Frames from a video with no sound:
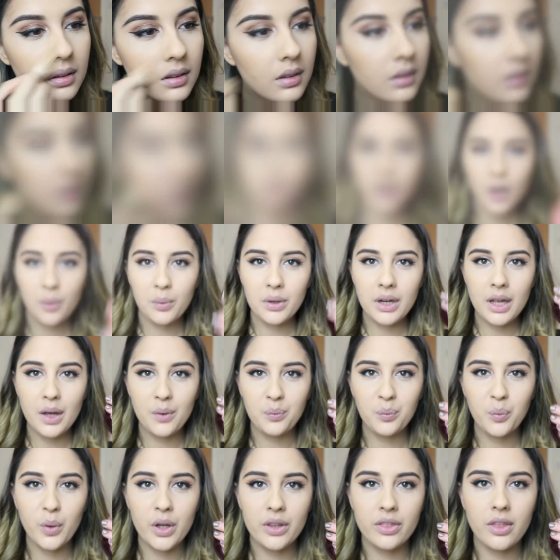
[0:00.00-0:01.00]
Then going
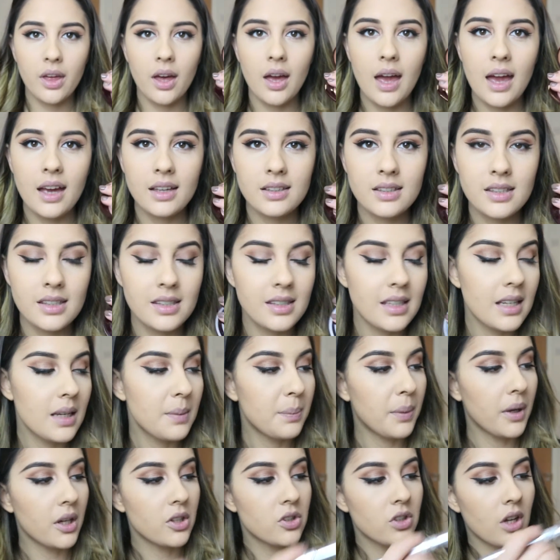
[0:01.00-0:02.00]
in with Ecstasy
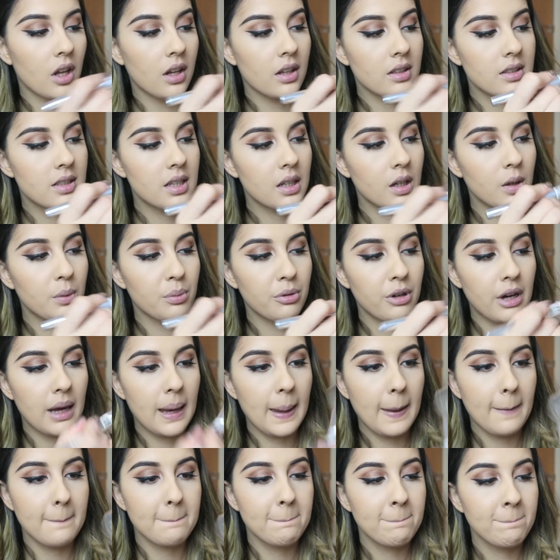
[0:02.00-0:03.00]
by Charlotte
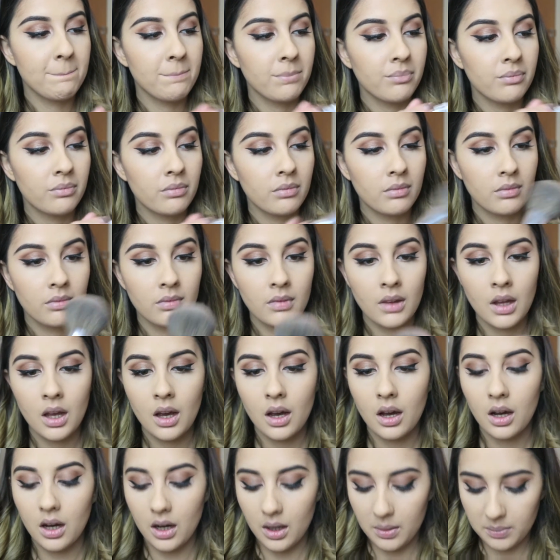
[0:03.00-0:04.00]
Tilbury.
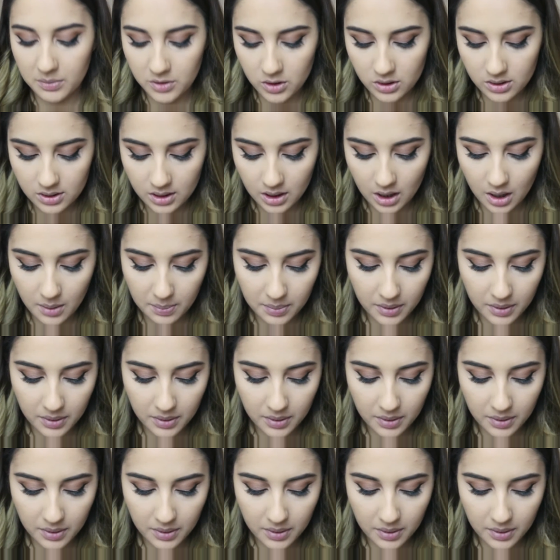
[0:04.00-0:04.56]
I'm just going to